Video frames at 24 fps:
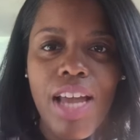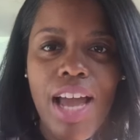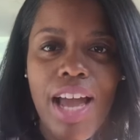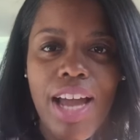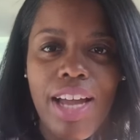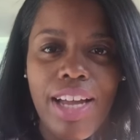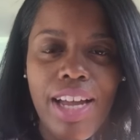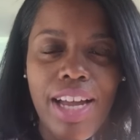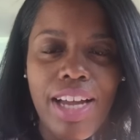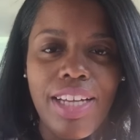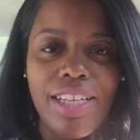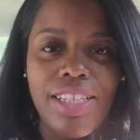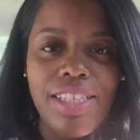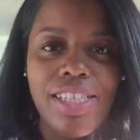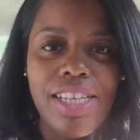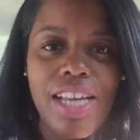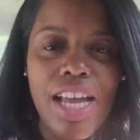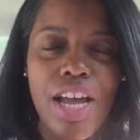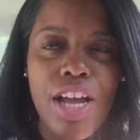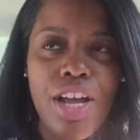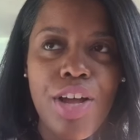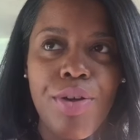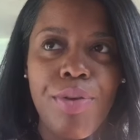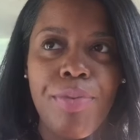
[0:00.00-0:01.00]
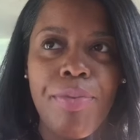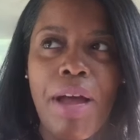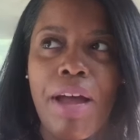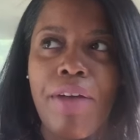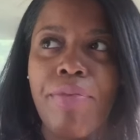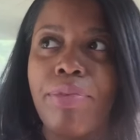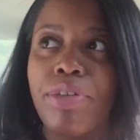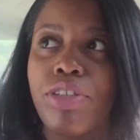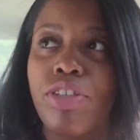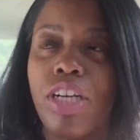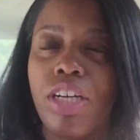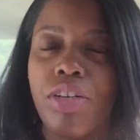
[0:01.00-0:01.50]
Hi guys,
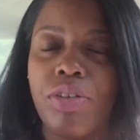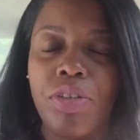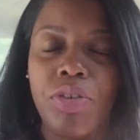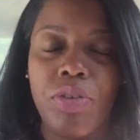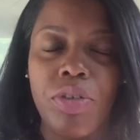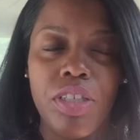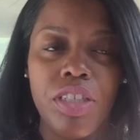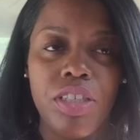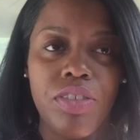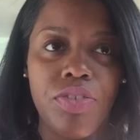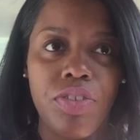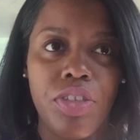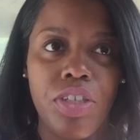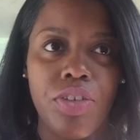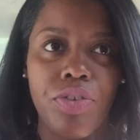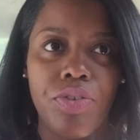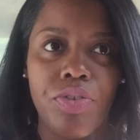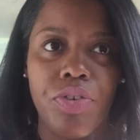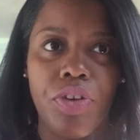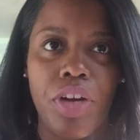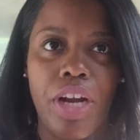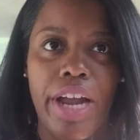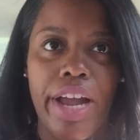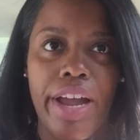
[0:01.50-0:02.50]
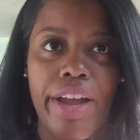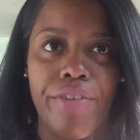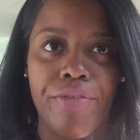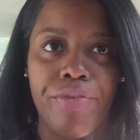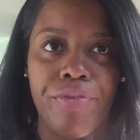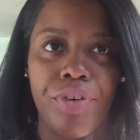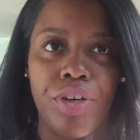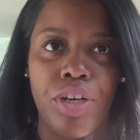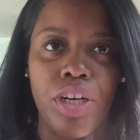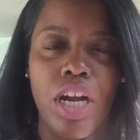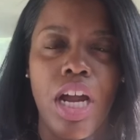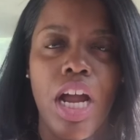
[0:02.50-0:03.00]
I've been trying to record this video
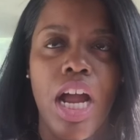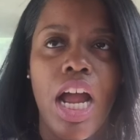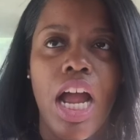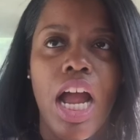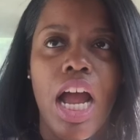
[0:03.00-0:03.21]
forever.